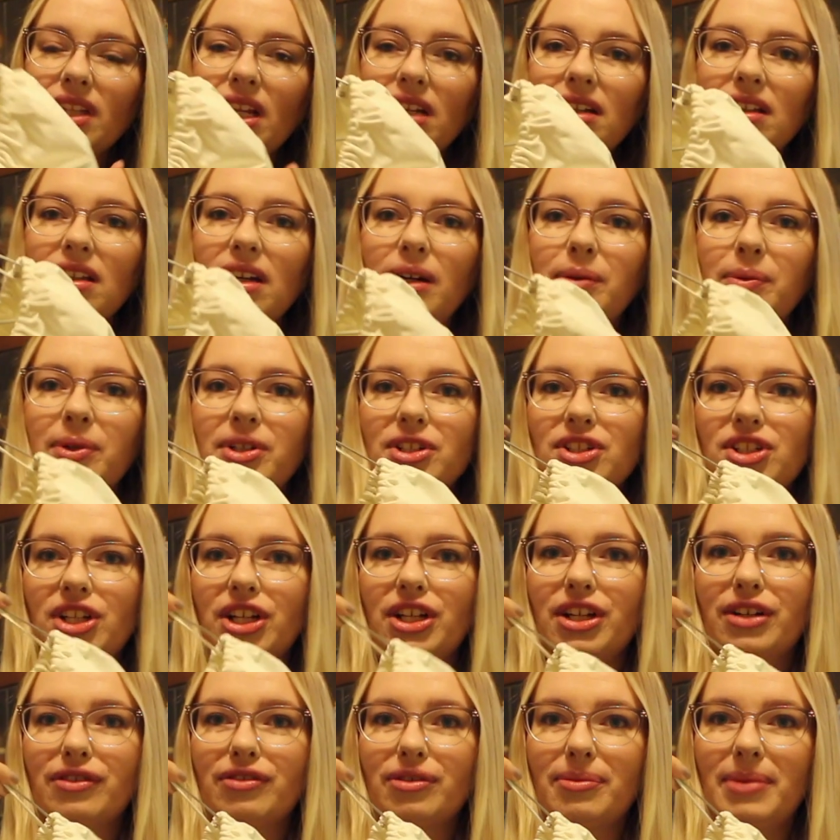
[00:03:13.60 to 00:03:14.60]
that I want to show
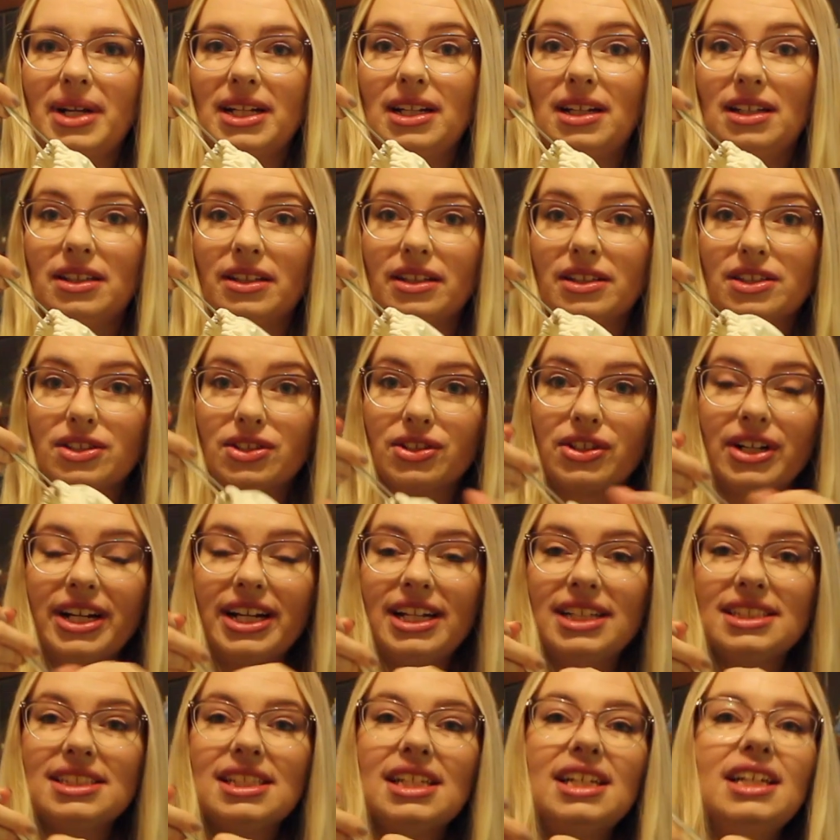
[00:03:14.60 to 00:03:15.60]
you from
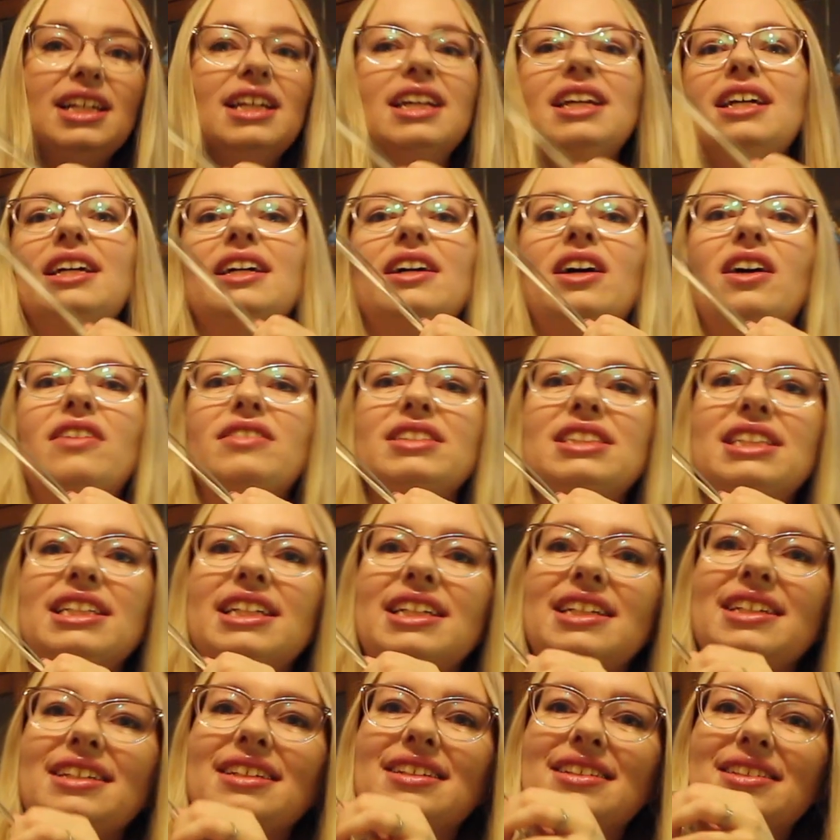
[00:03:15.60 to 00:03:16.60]
OtherStories.
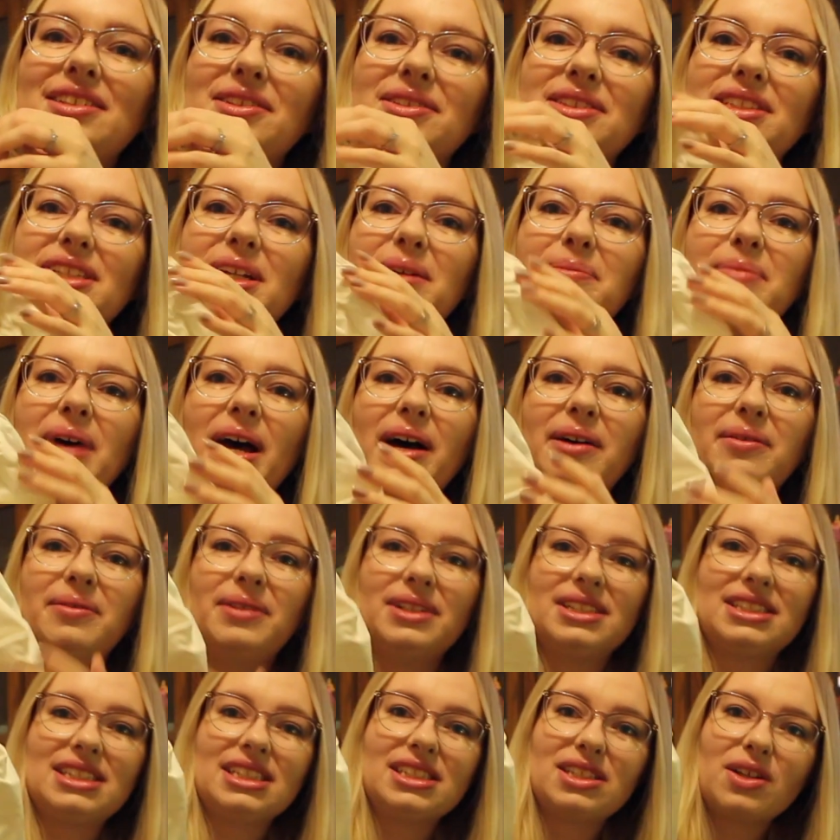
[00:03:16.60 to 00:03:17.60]
Obviously you'll see it better
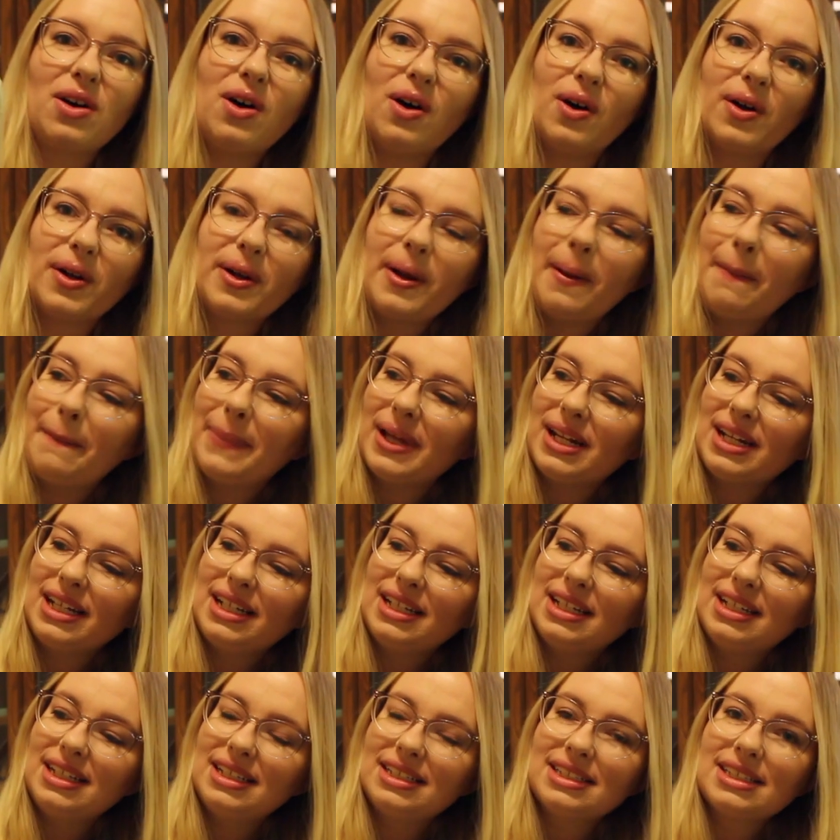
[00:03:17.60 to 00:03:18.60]
once it's on, but
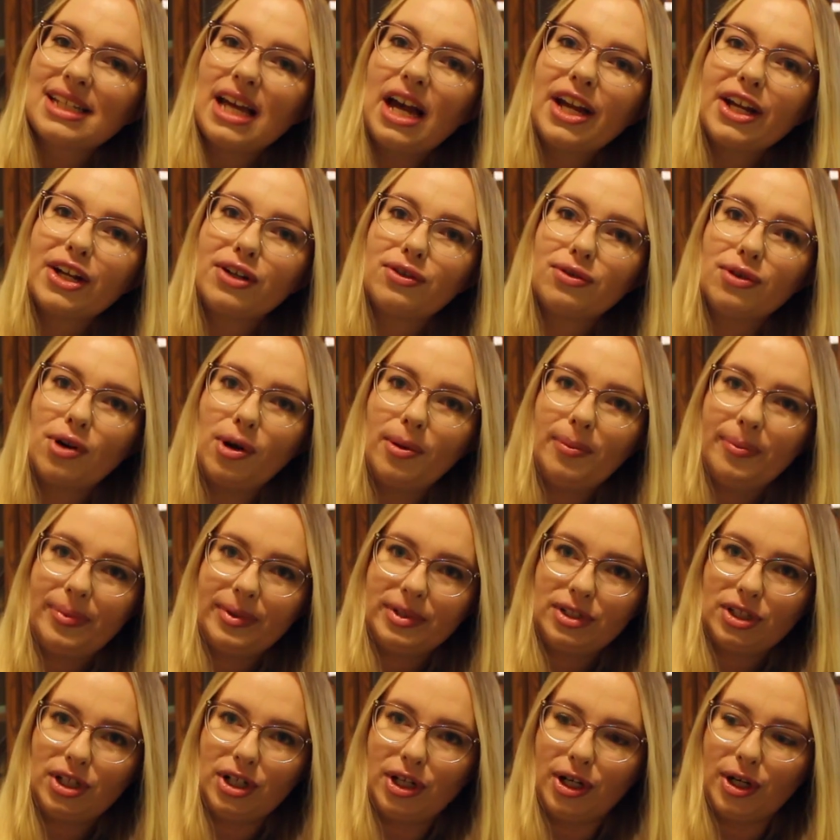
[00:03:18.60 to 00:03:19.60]
it is a crop
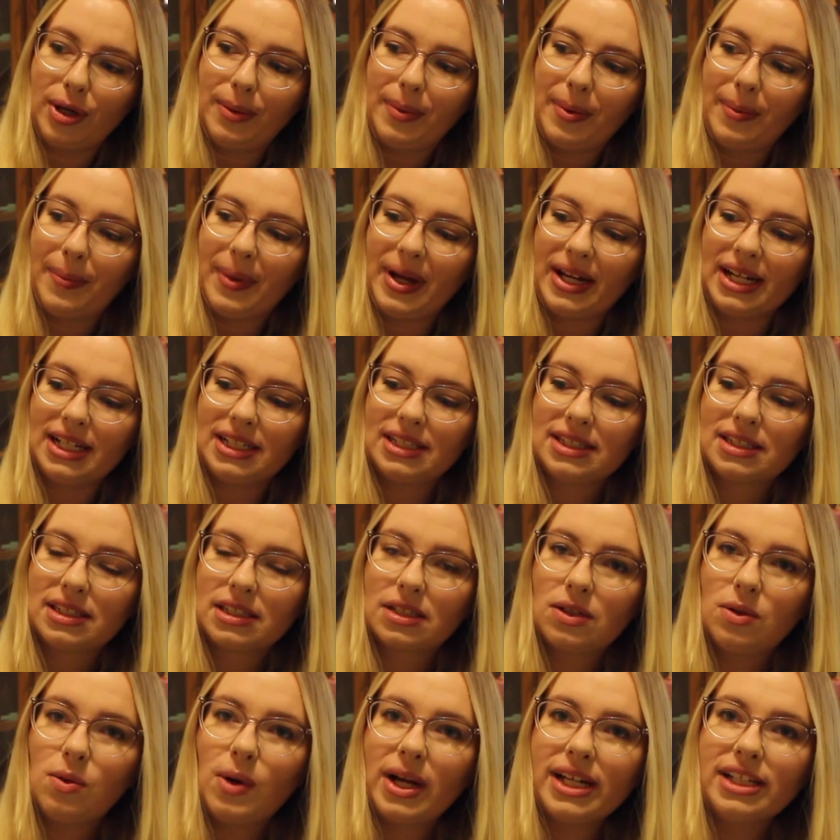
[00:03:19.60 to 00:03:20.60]
top, but it's
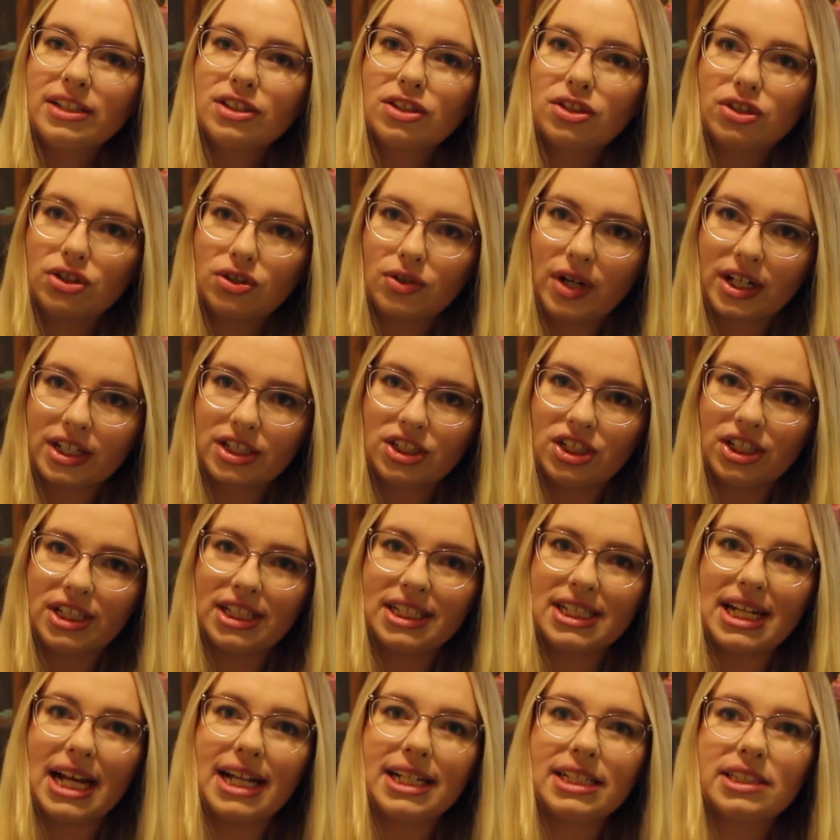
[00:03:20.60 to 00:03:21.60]
quite
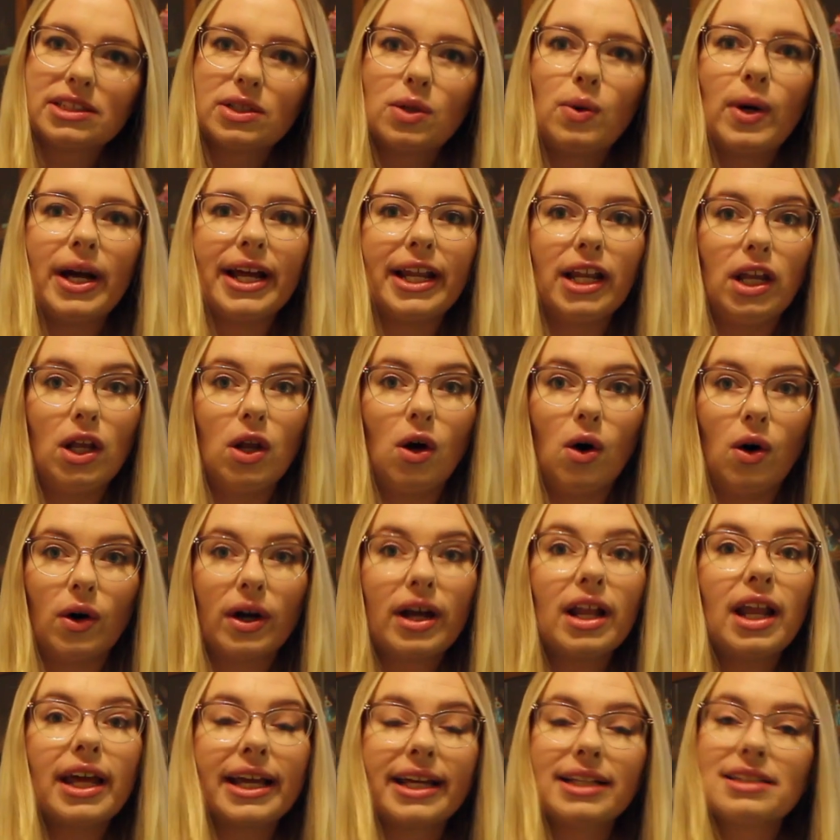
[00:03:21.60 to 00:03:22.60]
structured and it's quite
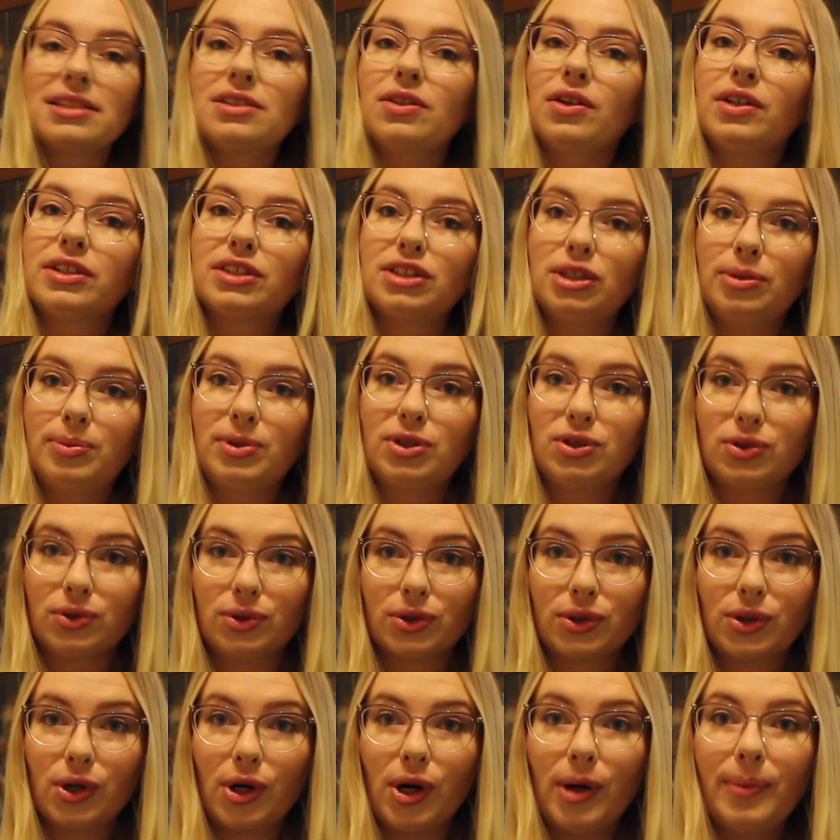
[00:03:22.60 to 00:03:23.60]
long, like it's not a super
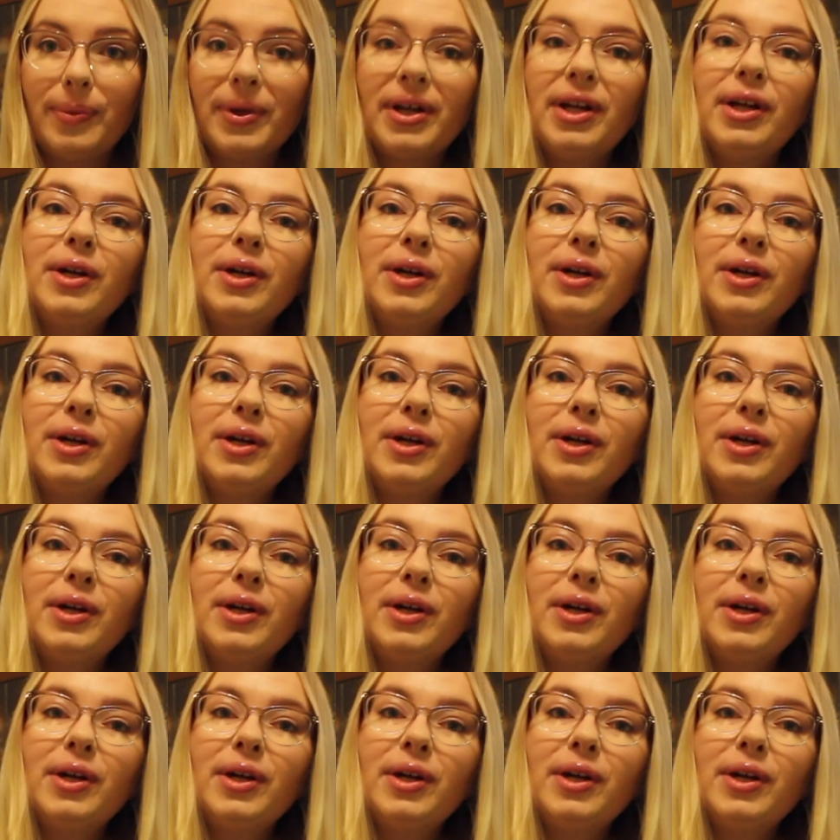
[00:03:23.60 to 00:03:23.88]
short crop,